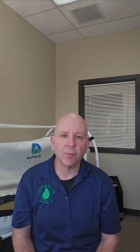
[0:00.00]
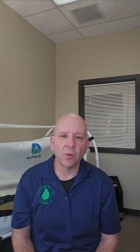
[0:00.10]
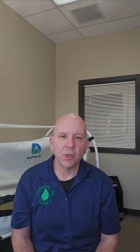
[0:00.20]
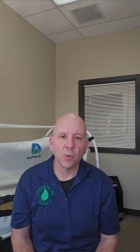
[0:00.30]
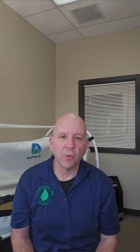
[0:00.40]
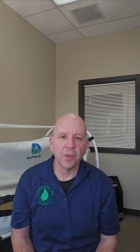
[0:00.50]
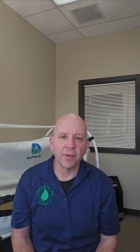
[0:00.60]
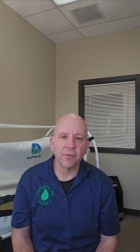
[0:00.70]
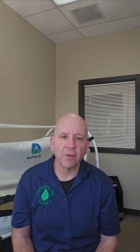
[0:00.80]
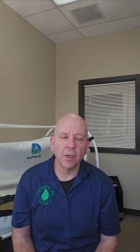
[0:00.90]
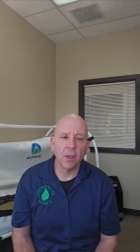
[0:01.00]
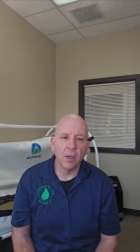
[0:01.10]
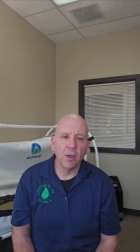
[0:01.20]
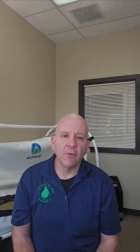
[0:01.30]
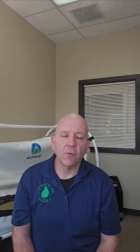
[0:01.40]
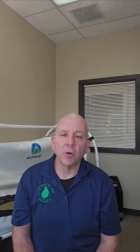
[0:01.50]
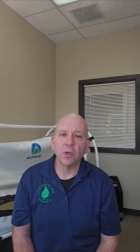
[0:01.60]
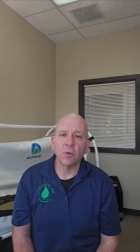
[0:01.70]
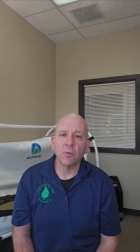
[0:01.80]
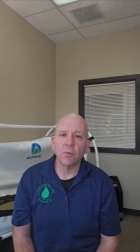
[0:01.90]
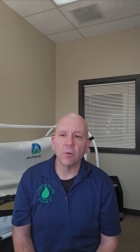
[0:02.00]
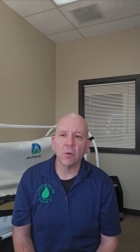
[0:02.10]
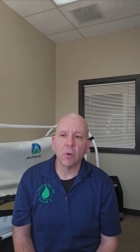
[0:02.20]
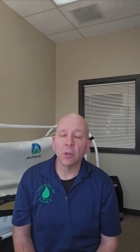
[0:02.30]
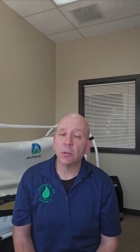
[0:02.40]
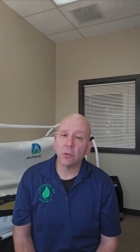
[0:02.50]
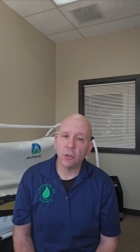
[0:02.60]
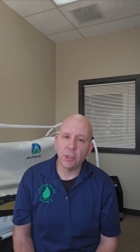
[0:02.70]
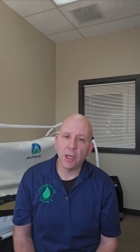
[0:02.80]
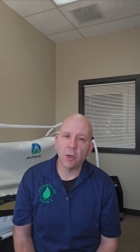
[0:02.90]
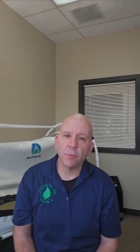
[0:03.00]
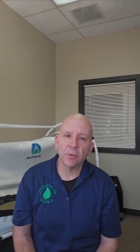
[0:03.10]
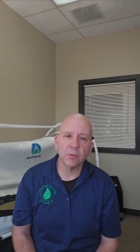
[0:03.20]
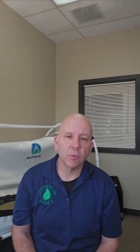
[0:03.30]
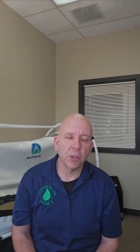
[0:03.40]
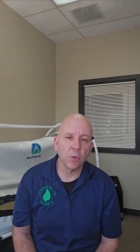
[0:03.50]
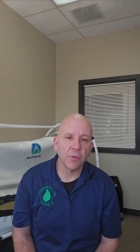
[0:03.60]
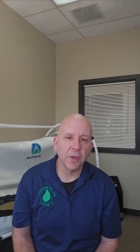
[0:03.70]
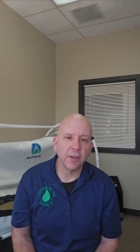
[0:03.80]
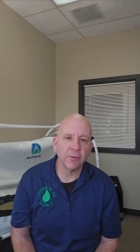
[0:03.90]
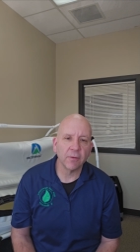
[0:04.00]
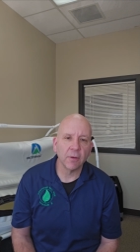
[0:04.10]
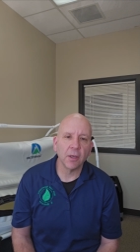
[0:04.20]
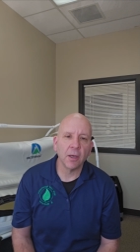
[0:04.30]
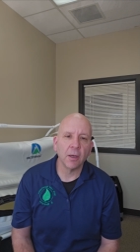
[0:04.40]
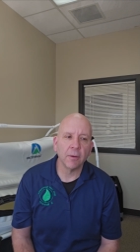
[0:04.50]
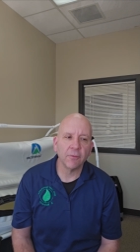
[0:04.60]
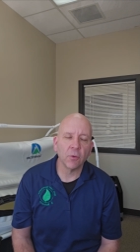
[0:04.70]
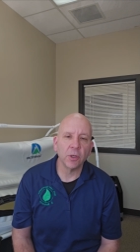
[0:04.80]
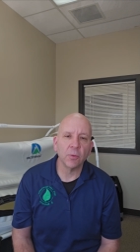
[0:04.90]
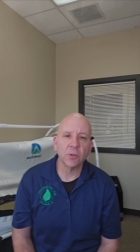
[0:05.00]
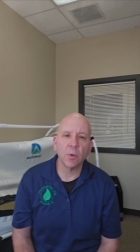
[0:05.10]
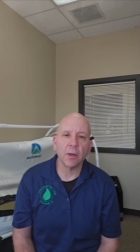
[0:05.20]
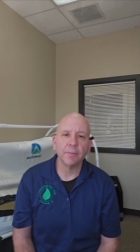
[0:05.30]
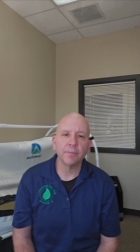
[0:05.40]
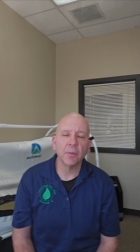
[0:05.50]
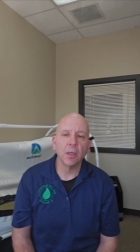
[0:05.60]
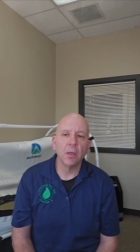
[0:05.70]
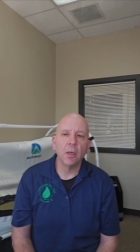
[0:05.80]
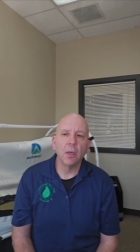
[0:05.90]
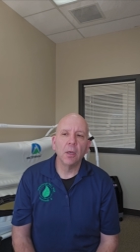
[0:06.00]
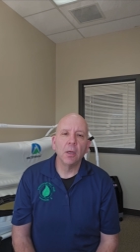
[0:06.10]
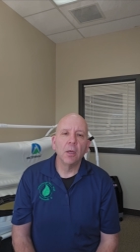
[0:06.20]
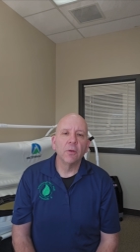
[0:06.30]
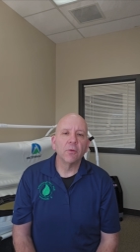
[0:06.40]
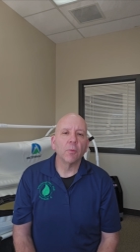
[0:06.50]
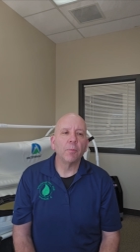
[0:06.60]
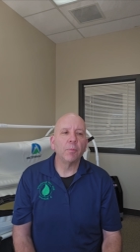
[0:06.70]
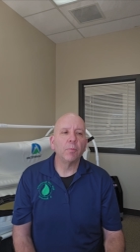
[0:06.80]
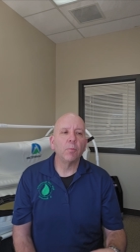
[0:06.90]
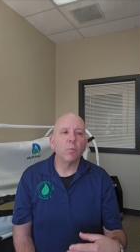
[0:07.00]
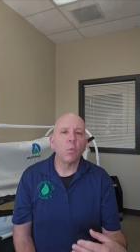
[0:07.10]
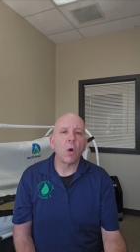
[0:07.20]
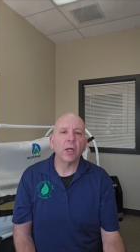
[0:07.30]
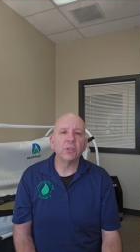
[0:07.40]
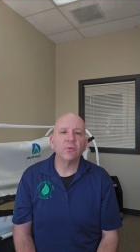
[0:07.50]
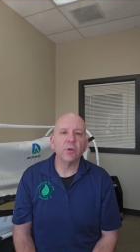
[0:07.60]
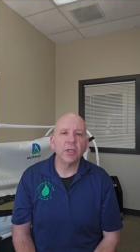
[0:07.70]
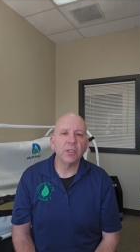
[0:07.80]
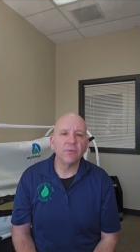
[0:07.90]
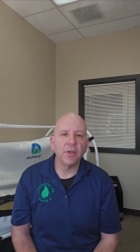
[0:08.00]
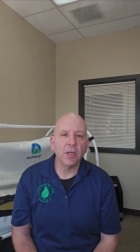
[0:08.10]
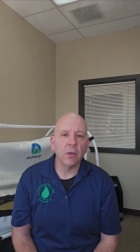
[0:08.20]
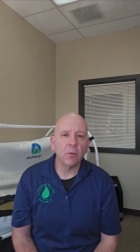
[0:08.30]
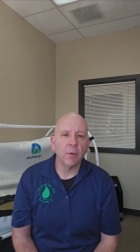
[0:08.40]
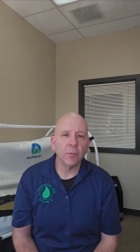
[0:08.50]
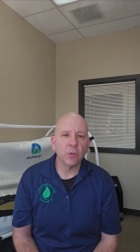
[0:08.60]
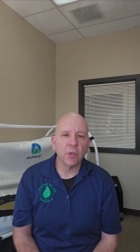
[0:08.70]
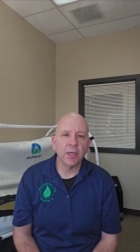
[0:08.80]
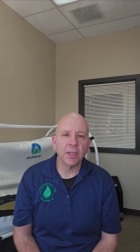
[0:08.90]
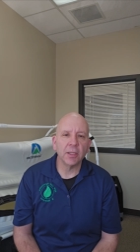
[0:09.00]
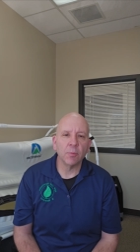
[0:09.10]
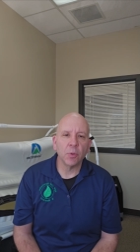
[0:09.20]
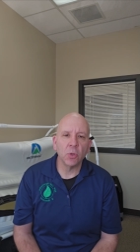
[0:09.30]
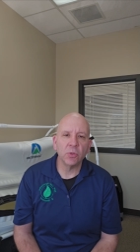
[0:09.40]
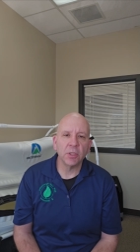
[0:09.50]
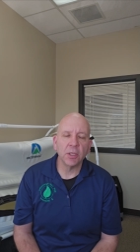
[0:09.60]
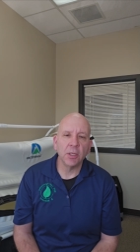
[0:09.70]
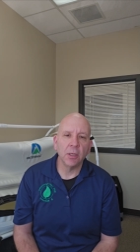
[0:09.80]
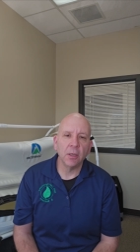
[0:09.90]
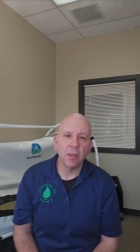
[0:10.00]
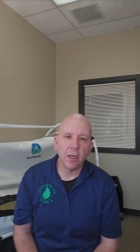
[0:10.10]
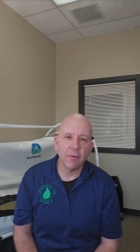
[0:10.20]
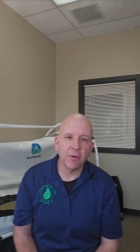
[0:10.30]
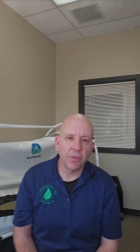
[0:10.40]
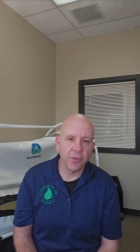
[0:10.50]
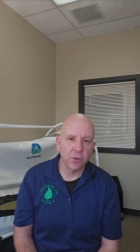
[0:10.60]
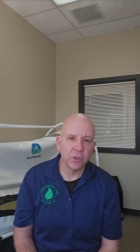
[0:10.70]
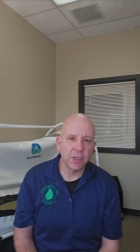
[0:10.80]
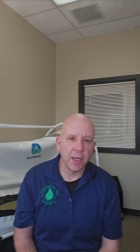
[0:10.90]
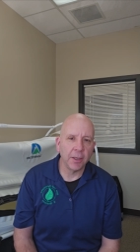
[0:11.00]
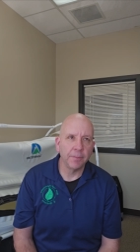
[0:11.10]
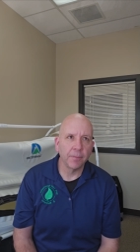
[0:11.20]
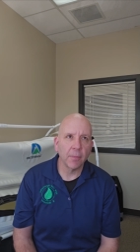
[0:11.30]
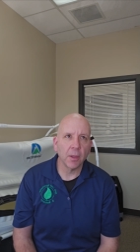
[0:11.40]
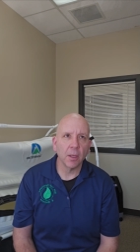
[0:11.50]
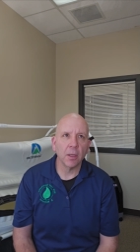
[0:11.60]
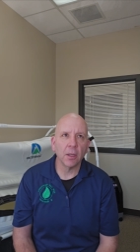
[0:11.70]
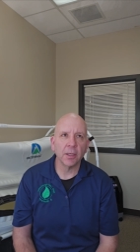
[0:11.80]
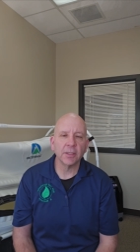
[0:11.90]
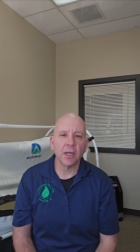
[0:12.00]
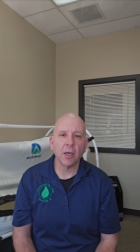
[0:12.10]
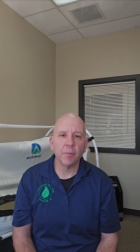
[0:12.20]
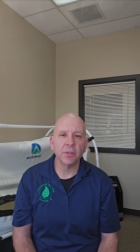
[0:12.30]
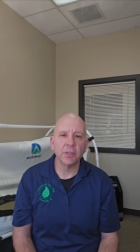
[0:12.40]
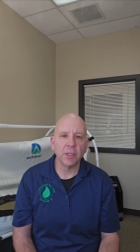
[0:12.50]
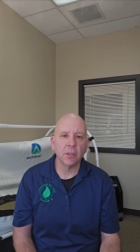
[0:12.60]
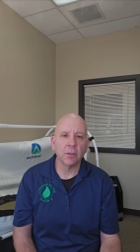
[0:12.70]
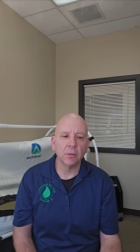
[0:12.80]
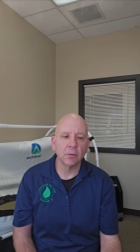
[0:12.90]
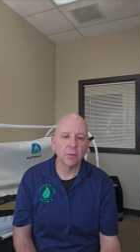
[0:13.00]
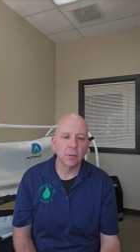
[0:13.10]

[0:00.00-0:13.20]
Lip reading: some really cool things for you, or could help with some really cool things for you as well. So watch for each video. I'm going to try to get them posted every Thursday, like I said, up until